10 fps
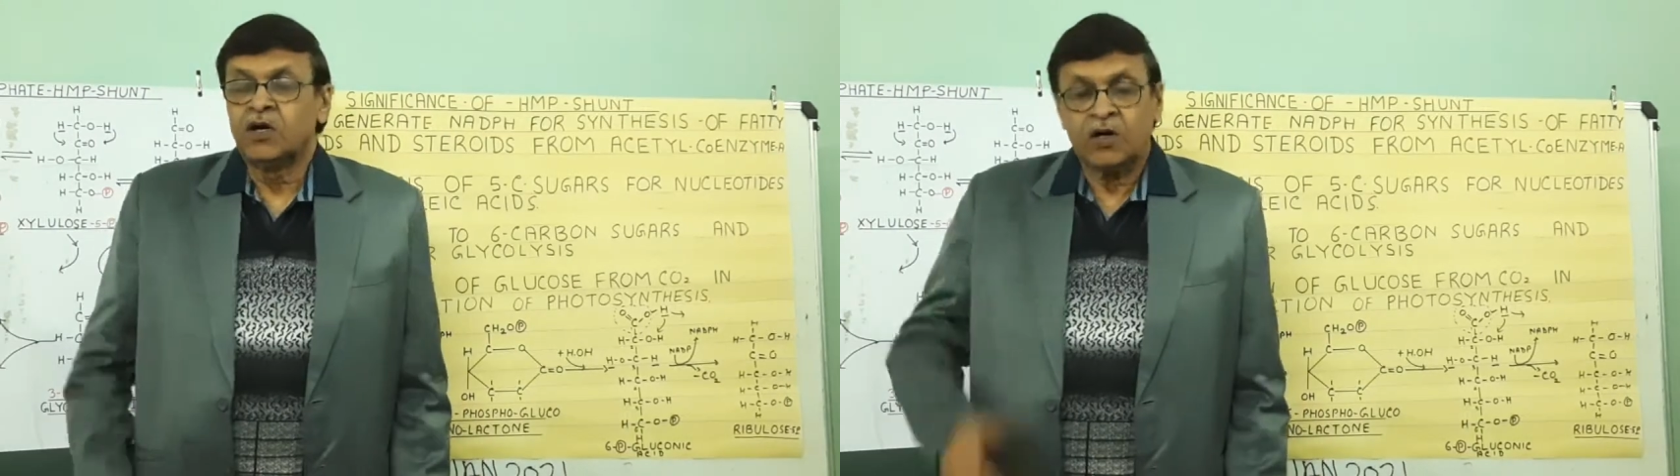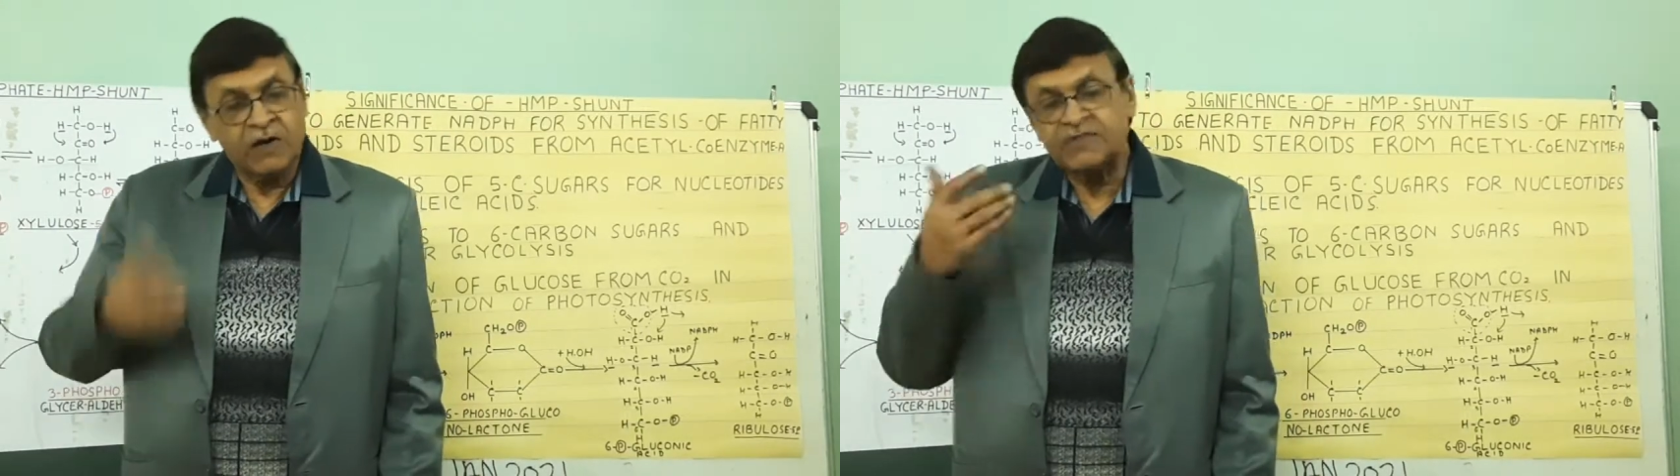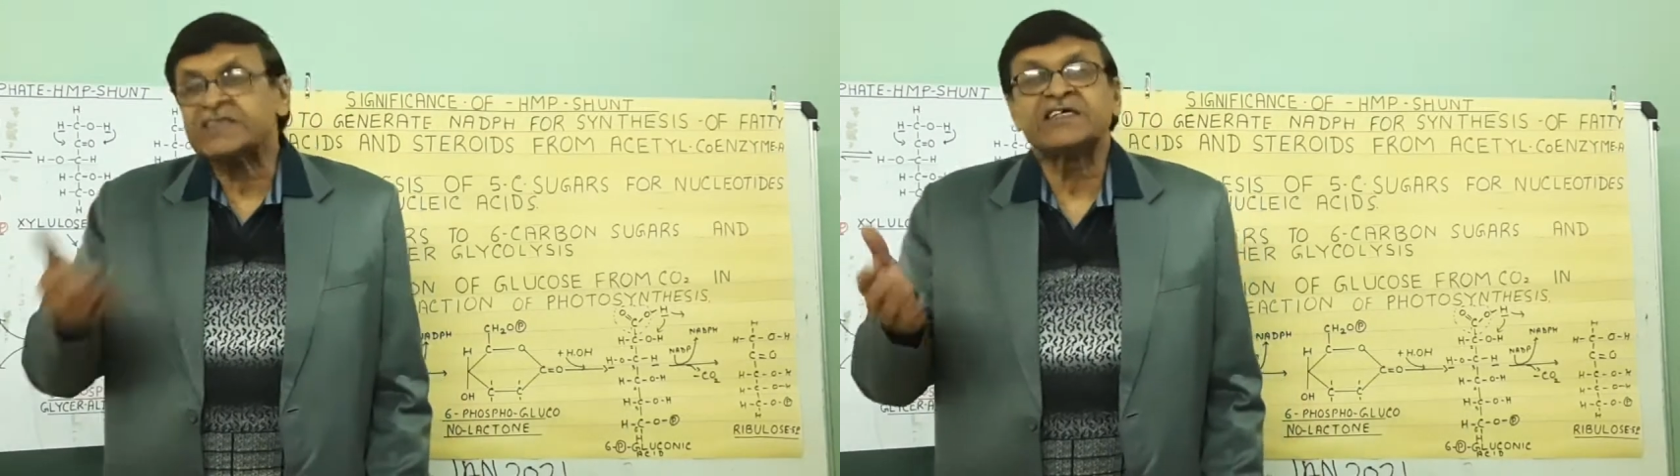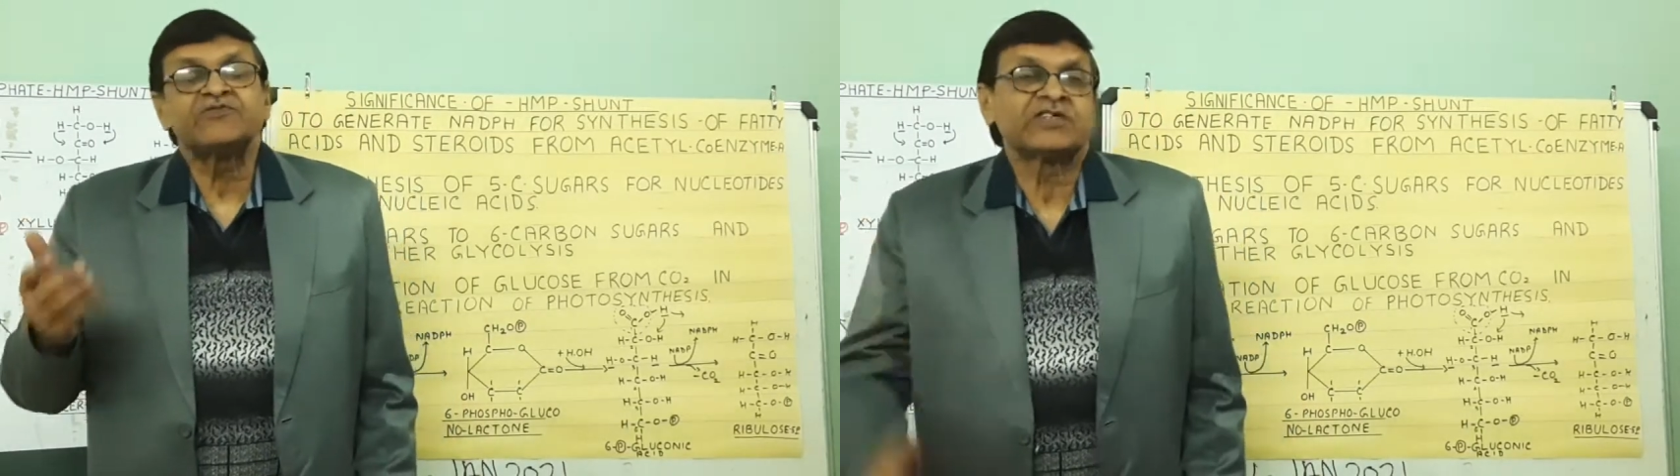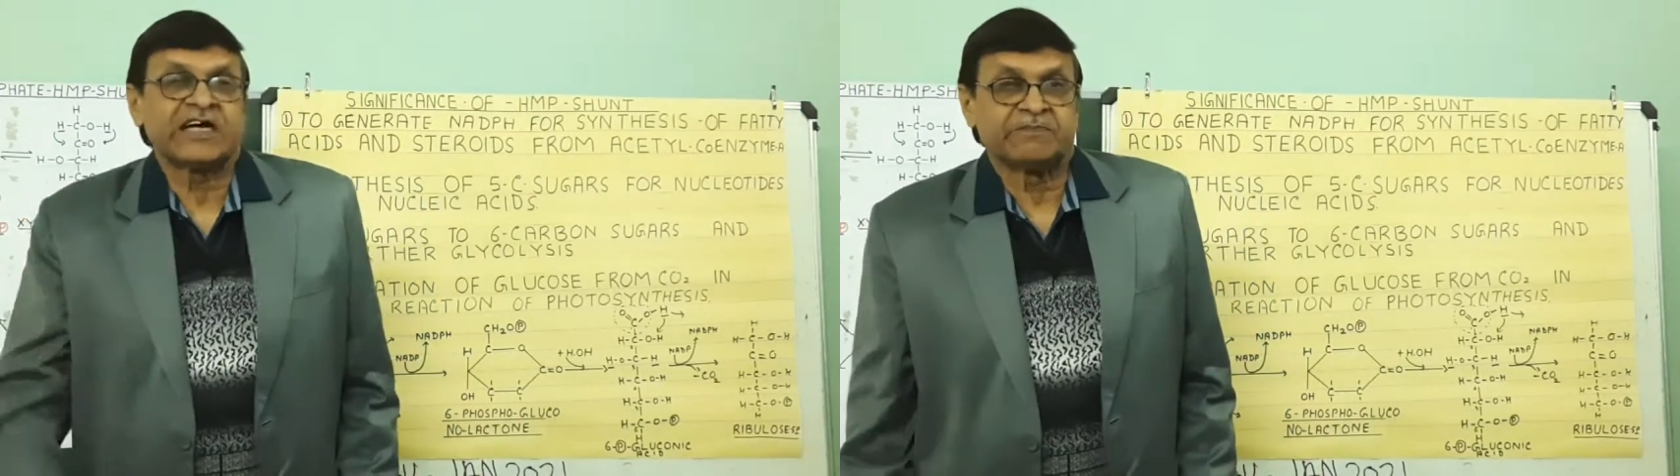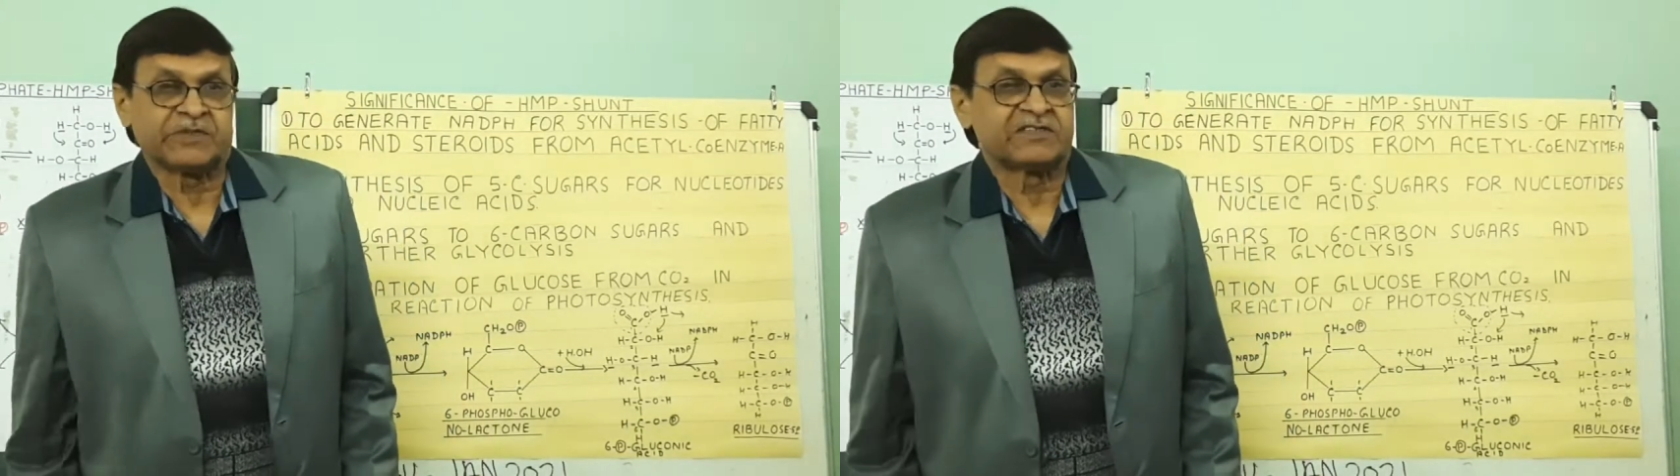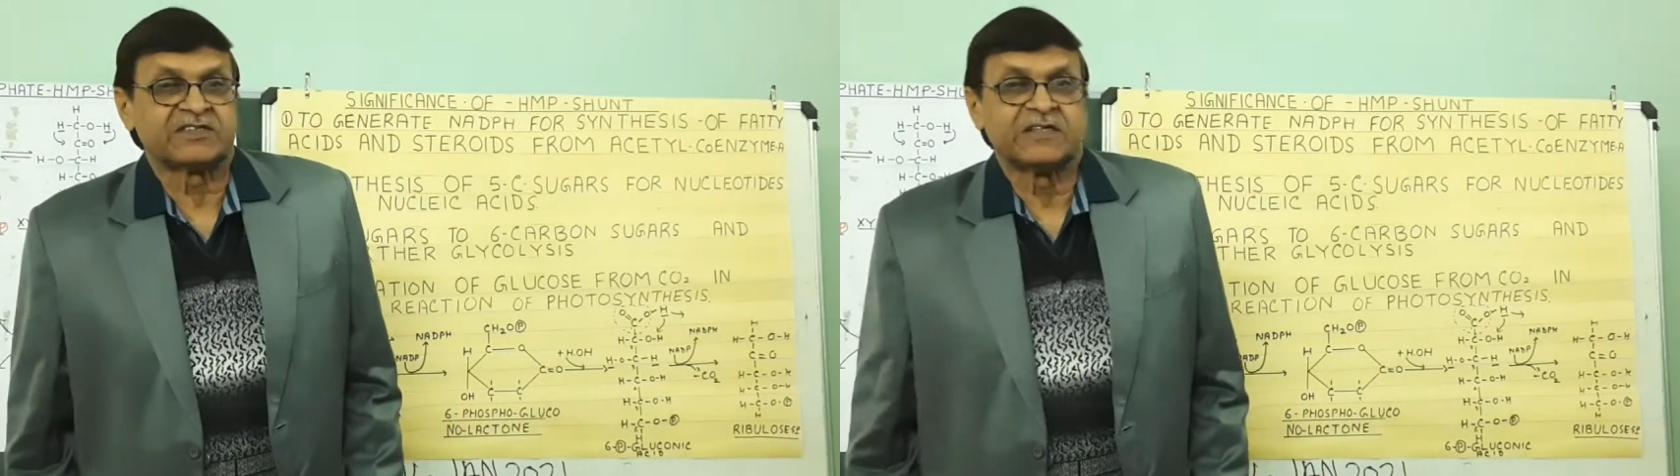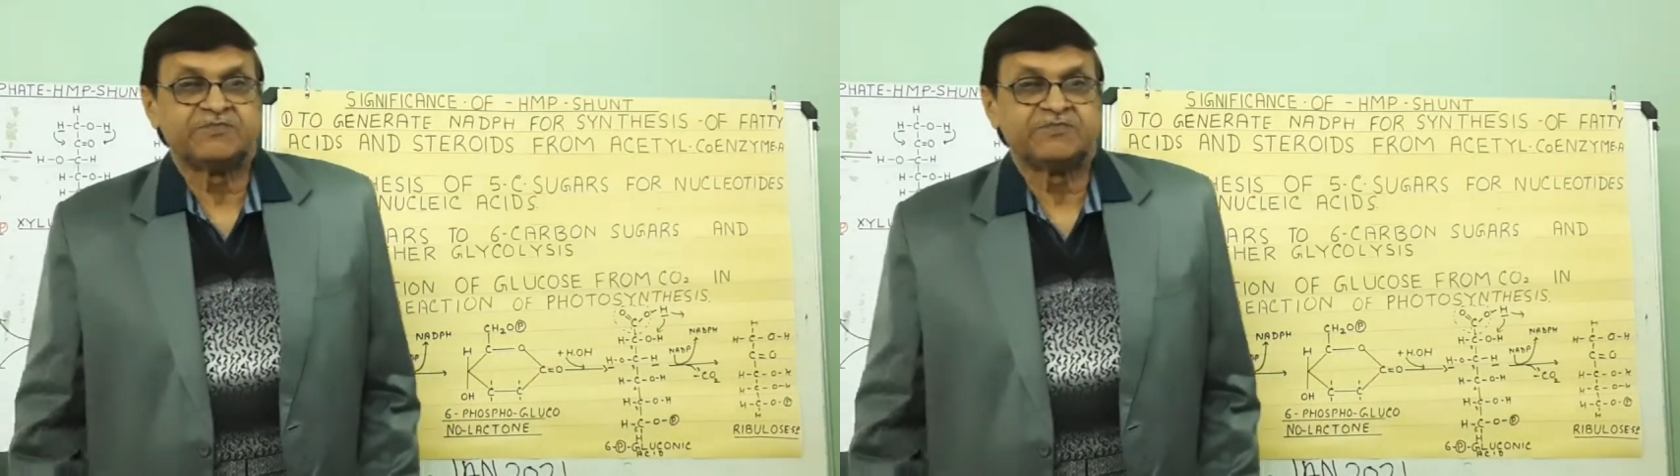After that what happens?